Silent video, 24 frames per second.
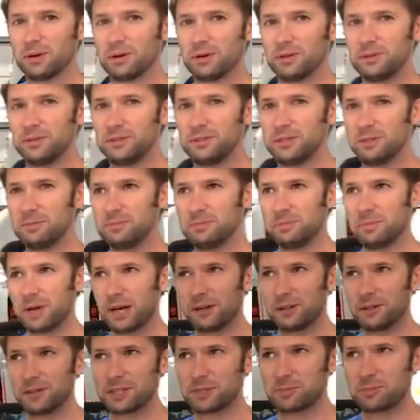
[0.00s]
roads and
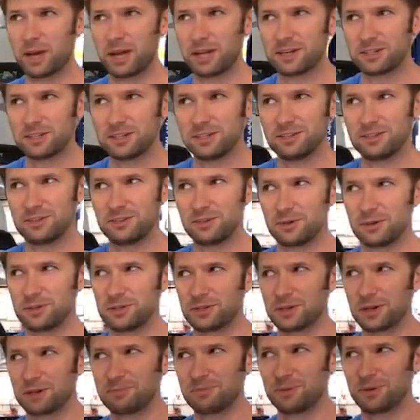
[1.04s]
metal expansion
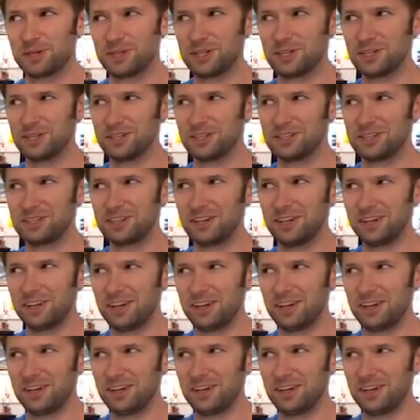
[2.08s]
joints on bridges,